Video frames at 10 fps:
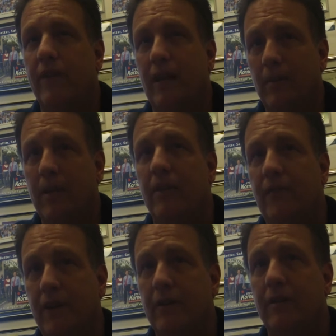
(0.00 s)
of an element of
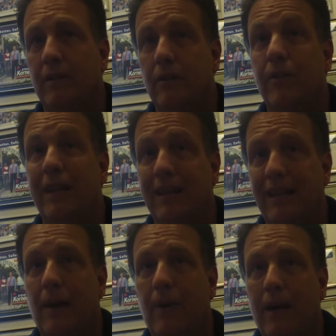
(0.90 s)
fairness in doing it
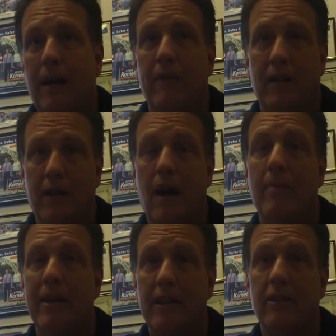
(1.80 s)
that way, having a
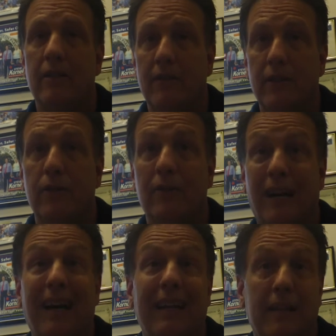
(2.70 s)
combination of the two
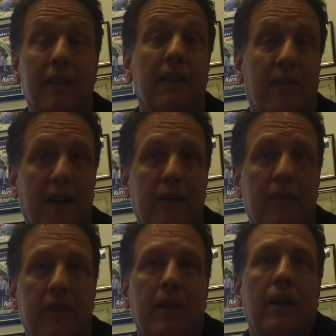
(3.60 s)
tied into the fire
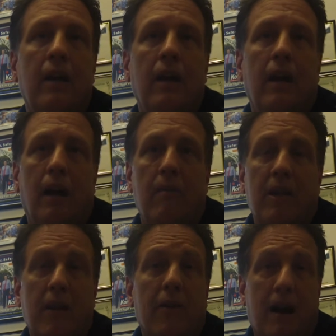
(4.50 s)
fee. Um,
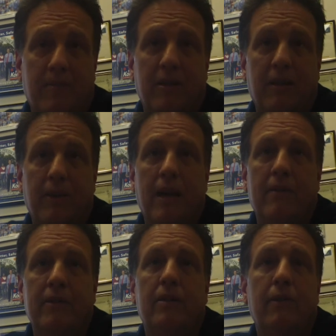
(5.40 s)
the other option that we
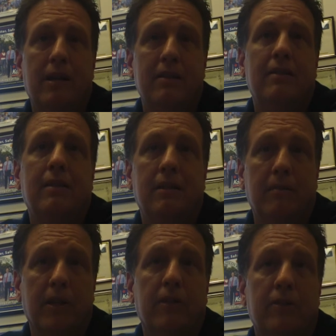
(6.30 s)
have is to raise the
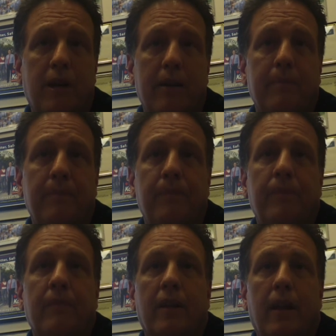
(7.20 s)
millage rate
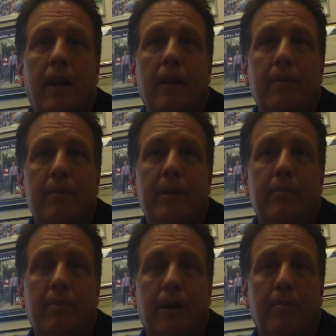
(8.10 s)
and it would be
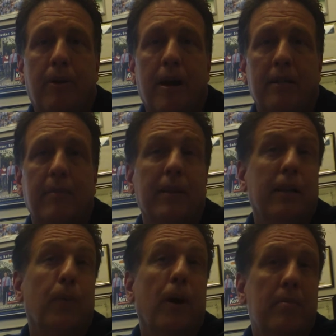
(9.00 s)
a,
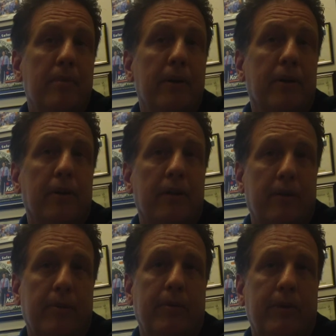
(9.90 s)
approximately one mil
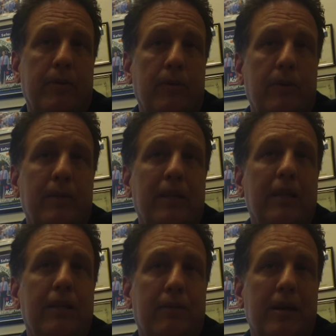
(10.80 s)
that we, we would
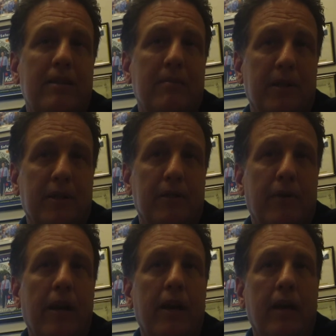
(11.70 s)
need to raise the millage
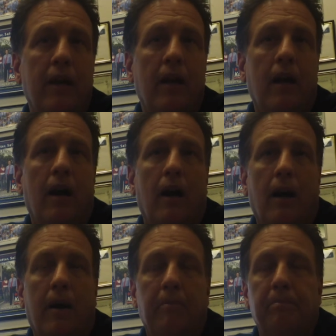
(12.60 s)
rate.
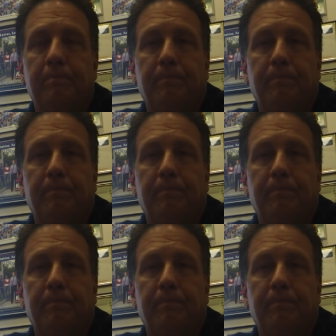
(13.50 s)
Um,